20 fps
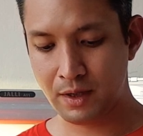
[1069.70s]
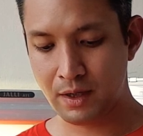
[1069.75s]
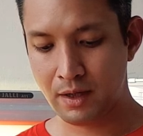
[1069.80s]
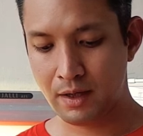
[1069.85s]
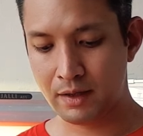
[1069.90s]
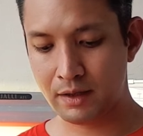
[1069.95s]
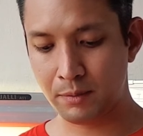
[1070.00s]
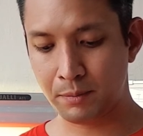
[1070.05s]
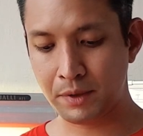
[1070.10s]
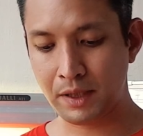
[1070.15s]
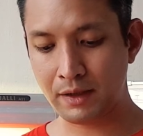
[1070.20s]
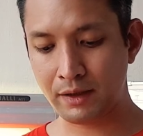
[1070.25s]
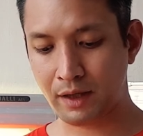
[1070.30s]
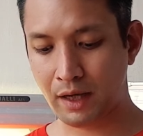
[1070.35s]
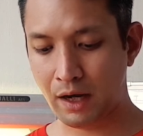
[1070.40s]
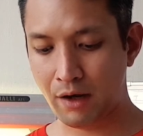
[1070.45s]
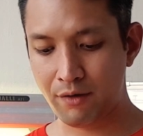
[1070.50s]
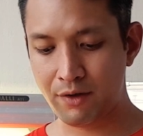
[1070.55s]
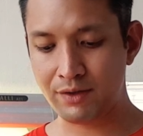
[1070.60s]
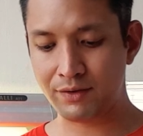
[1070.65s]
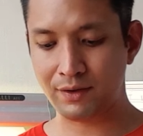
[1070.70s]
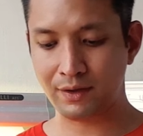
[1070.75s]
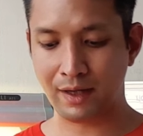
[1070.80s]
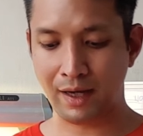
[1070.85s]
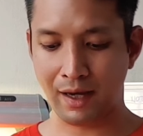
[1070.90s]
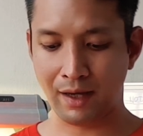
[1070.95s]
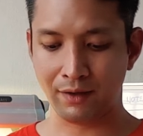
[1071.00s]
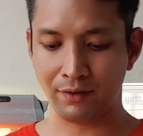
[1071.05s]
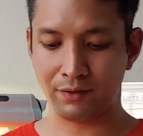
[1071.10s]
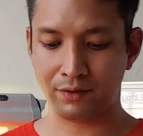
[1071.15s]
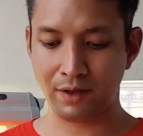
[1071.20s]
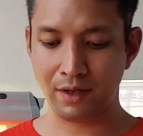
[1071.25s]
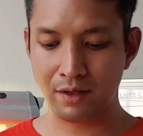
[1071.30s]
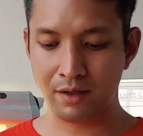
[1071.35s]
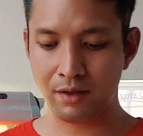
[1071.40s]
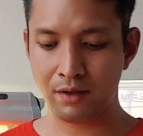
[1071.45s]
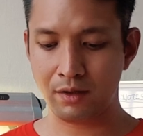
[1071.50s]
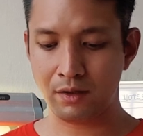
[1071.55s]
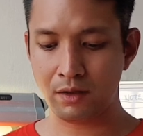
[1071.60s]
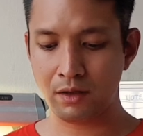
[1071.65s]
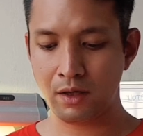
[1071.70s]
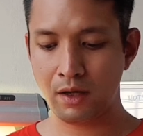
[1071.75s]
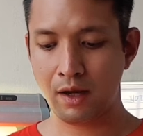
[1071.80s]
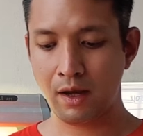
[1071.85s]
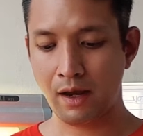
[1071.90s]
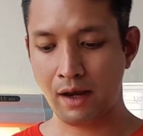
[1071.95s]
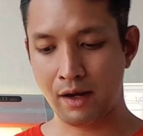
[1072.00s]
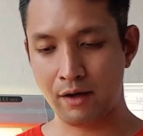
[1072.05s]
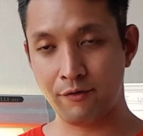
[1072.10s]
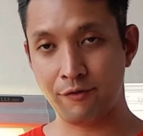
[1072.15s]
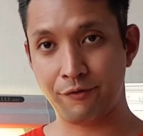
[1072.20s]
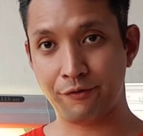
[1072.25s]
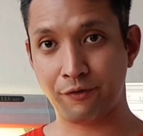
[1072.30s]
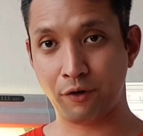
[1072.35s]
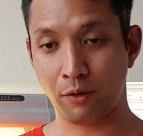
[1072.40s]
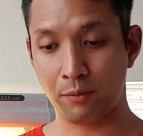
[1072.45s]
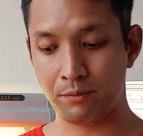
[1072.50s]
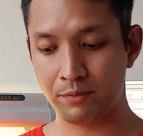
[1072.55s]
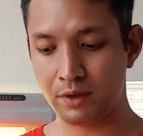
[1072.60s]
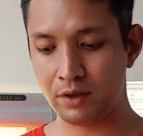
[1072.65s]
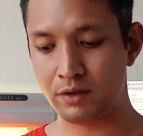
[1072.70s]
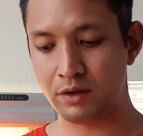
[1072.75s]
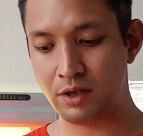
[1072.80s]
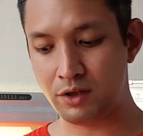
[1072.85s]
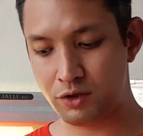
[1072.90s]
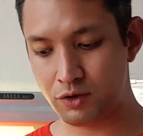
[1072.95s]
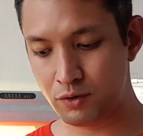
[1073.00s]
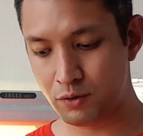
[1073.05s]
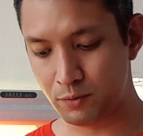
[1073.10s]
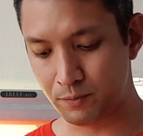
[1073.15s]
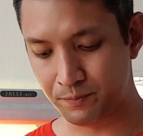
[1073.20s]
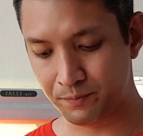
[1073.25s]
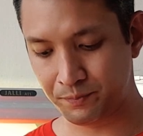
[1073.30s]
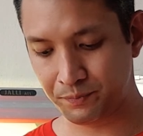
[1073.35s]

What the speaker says: And the blood carries the gas in and from the tissue.